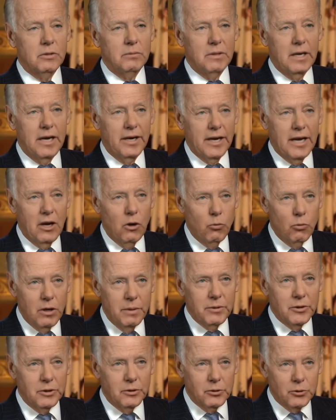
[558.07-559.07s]
about how
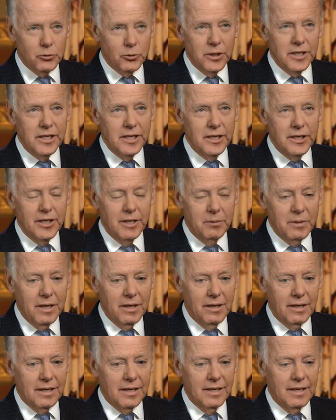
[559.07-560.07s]
women are treated in
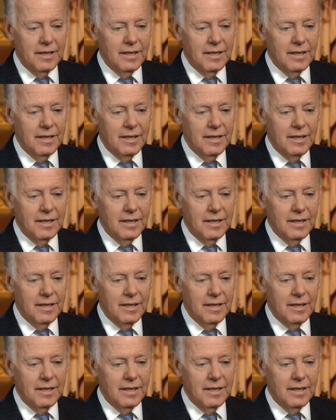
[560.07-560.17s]
America.